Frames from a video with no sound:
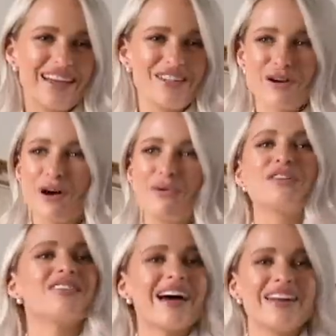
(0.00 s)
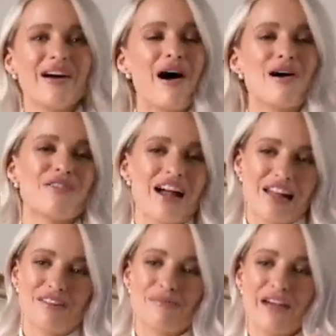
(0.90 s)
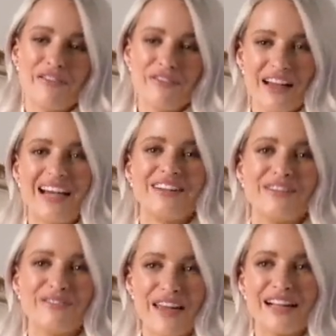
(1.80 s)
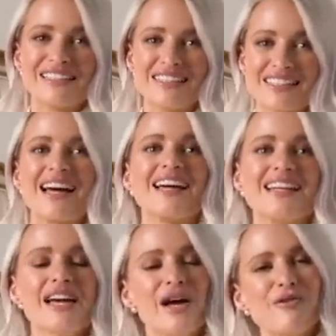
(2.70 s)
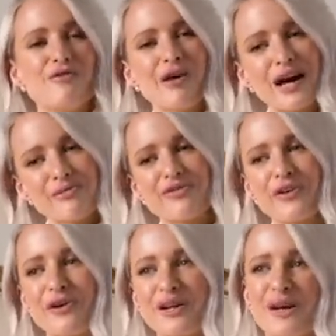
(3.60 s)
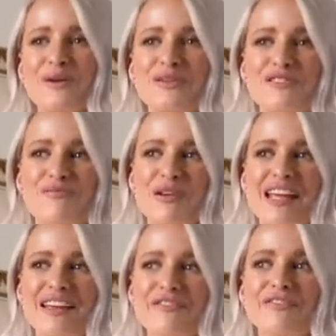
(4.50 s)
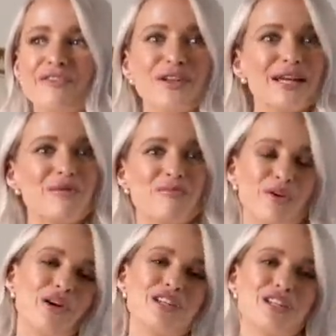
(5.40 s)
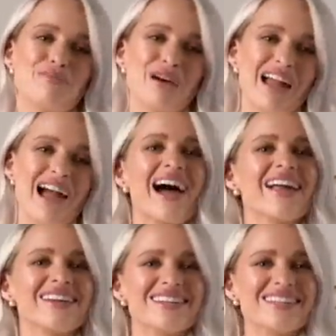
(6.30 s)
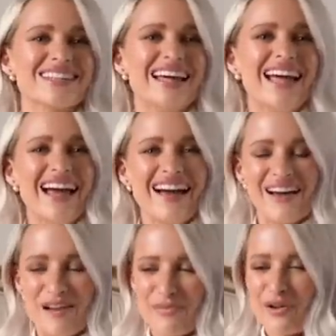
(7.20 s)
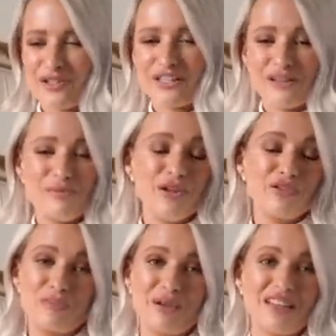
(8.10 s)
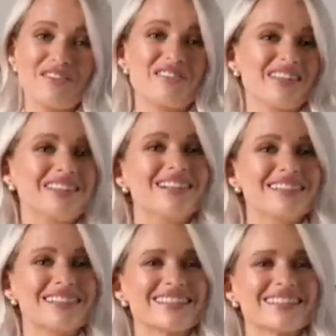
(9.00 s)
and to almost sign it off as my final veil design, right before it goes to be fully embroidered by hand onto this beautiful piece of silk.